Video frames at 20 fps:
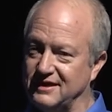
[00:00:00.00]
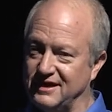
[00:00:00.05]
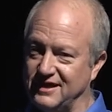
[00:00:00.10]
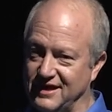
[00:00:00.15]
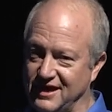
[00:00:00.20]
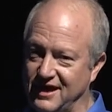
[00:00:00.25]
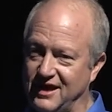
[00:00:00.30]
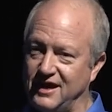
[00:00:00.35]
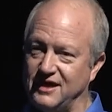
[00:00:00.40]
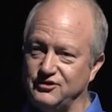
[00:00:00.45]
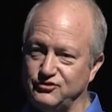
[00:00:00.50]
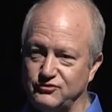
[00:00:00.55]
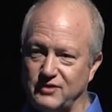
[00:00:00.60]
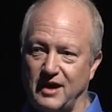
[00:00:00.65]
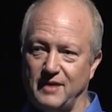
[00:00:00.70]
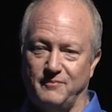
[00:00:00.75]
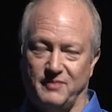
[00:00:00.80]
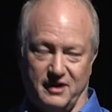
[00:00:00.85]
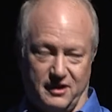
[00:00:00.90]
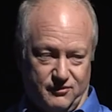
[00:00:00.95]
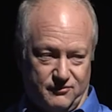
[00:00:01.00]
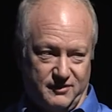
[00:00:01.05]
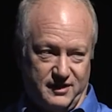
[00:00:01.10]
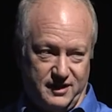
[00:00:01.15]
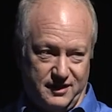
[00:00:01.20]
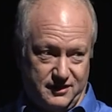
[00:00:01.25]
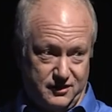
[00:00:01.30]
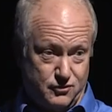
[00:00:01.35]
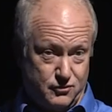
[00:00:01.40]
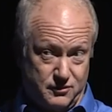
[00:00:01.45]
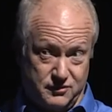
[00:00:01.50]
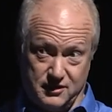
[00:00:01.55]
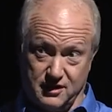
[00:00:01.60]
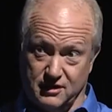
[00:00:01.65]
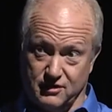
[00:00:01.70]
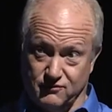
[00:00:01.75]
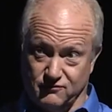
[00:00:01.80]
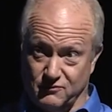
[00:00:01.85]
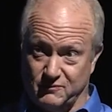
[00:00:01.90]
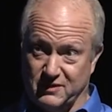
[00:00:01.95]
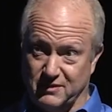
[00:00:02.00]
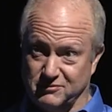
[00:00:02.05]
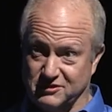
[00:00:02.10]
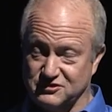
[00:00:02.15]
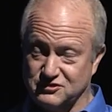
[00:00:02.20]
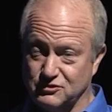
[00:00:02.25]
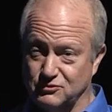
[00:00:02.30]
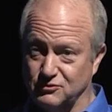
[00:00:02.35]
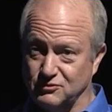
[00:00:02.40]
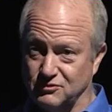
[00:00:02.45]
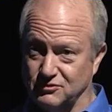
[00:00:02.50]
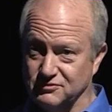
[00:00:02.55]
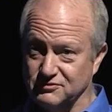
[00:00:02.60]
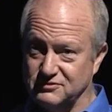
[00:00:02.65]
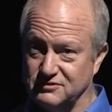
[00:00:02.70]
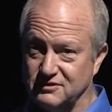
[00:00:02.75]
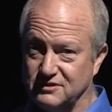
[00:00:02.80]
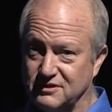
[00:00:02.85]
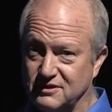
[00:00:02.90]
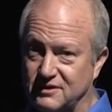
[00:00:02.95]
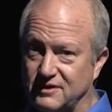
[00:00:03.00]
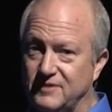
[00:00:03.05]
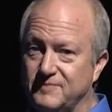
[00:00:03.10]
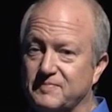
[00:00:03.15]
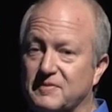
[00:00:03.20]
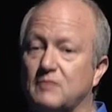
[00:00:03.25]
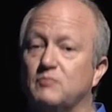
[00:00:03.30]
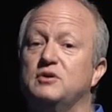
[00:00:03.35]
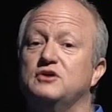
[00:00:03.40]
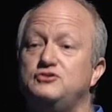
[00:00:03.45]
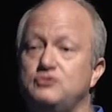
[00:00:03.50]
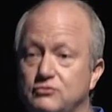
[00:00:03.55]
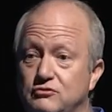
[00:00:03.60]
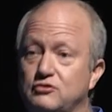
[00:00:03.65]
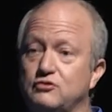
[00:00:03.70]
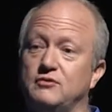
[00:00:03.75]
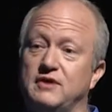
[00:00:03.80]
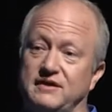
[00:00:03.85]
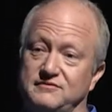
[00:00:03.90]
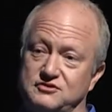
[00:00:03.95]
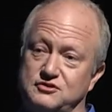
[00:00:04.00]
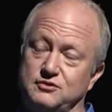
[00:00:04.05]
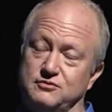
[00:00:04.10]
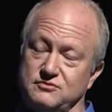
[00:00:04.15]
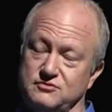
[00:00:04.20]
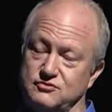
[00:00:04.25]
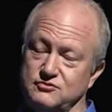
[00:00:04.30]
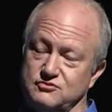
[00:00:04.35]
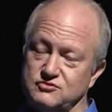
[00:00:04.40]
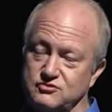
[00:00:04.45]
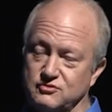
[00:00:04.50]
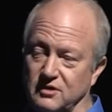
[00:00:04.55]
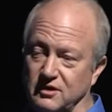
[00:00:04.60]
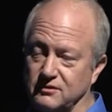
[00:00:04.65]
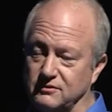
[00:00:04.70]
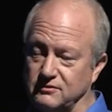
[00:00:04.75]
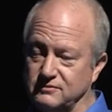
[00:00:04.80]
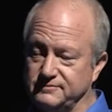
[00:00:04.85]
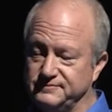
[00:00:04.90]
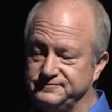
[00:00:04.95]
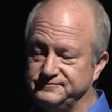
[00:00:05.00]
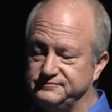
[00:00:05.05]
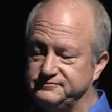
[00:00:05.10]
a high dropout rate in North Andover Public Schools, but you do have students who struggle.